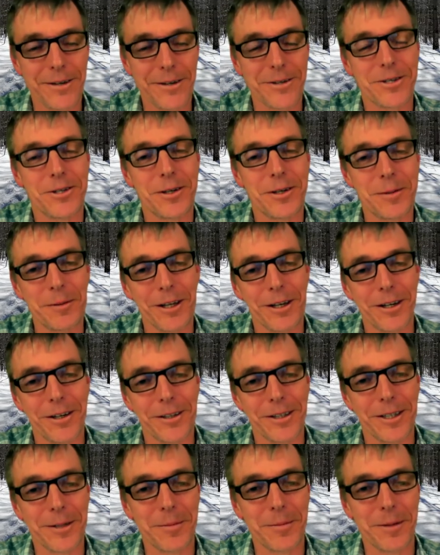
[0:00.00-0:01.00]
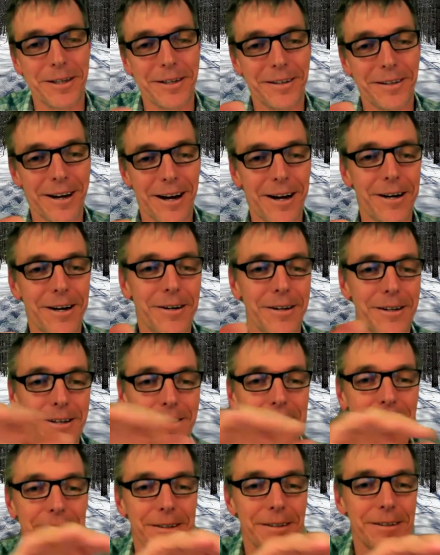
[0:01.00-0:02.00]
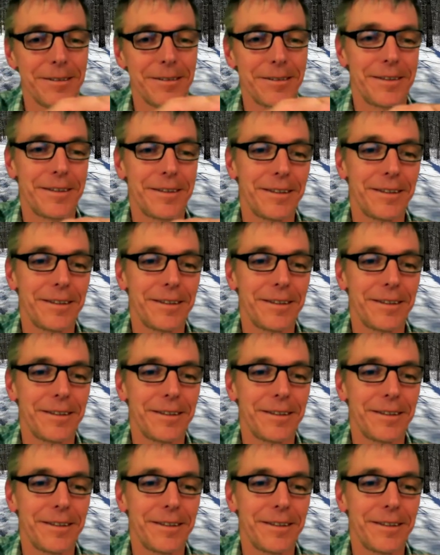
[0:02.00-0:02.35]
downstream log to be higher than the